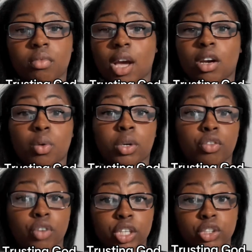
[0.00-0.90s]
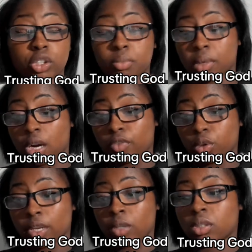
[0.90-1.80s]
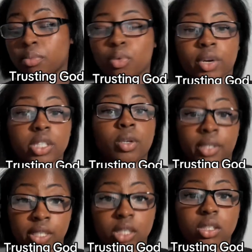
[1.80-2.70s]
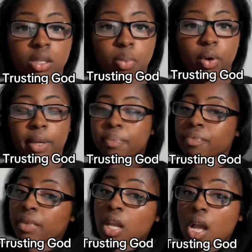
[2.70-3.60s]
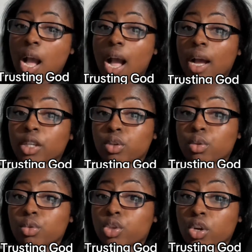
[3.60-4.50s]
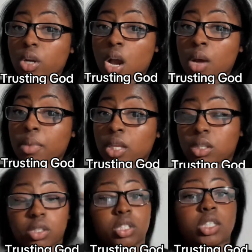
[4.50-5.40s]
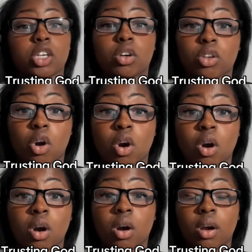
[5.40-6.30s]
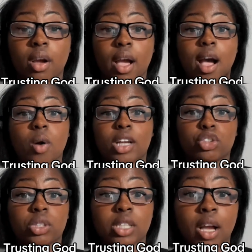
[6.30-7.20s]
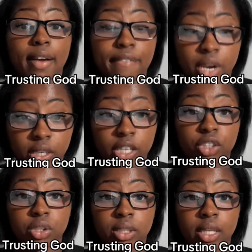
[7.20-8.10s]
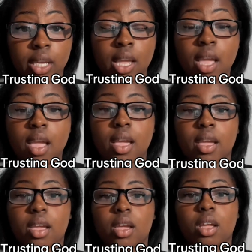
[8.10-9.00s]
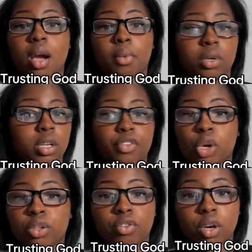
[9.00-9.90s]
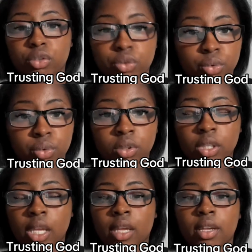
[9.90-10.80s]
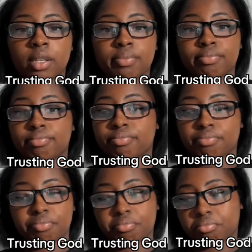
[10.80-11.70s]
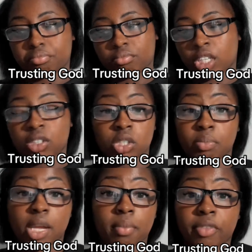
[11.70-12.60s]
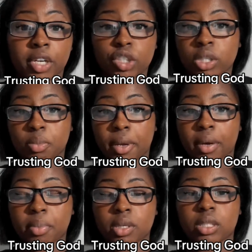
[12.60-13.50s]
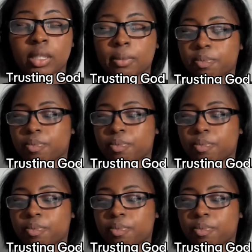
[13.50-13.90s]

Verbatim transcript: I don't want to rush, but I wrote down some points so I can get to the point. I used her comment to tell y'all how I trust God financially, and I'm going to give y'all the raw truth, and that's just me. I'm a very transparent person,